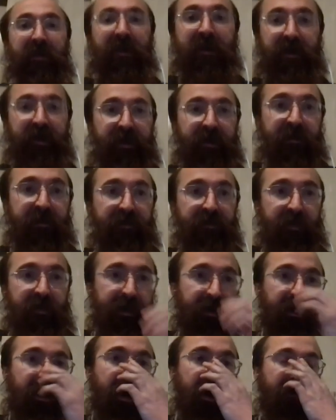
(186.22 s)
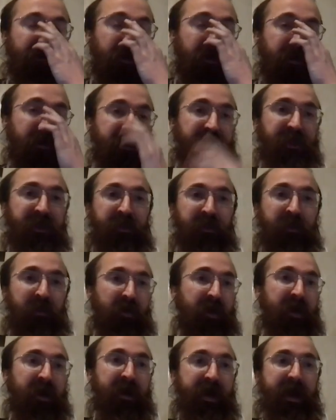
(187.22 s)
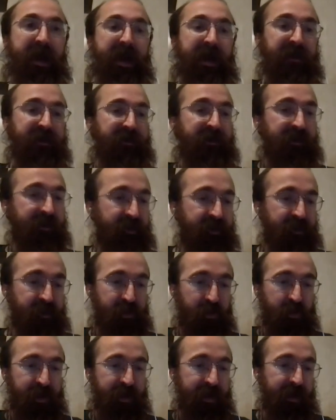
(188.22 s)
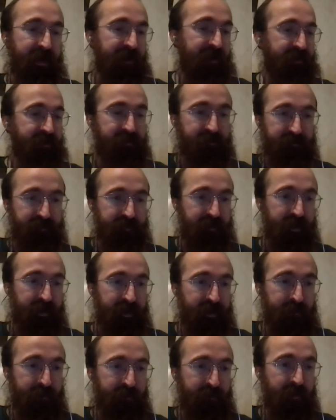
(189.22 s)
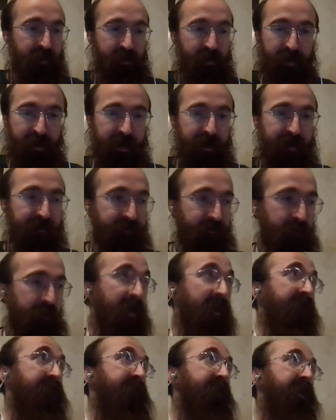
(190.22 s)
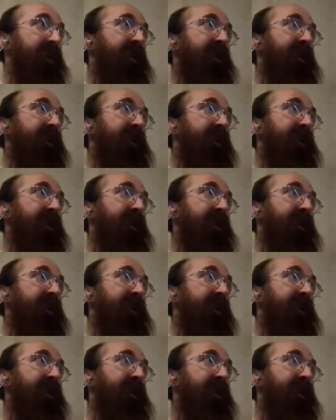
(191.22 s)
judge offered to ask the jury, as hey,